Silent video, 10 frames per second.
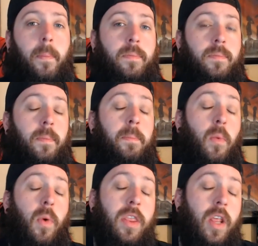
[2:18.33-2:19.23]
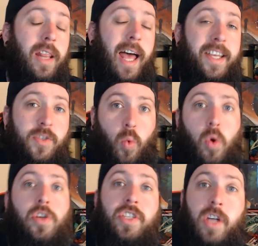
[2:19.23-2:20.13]
But when the last war
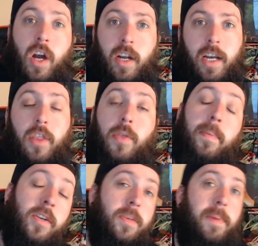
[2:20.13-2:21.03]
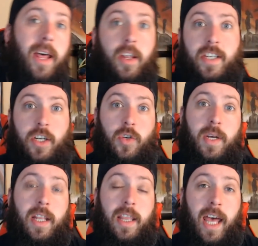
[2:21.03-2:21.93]
started, the Principalities had
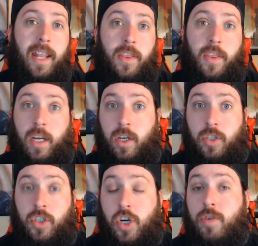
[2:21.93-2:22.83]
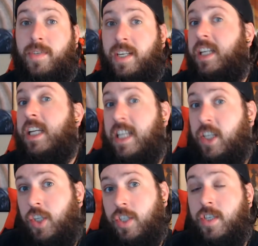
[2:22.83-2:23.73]
agreed that their terms and
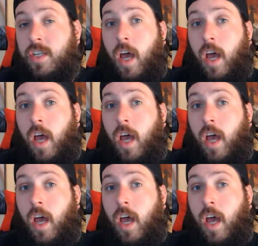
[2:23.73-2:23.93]
conditions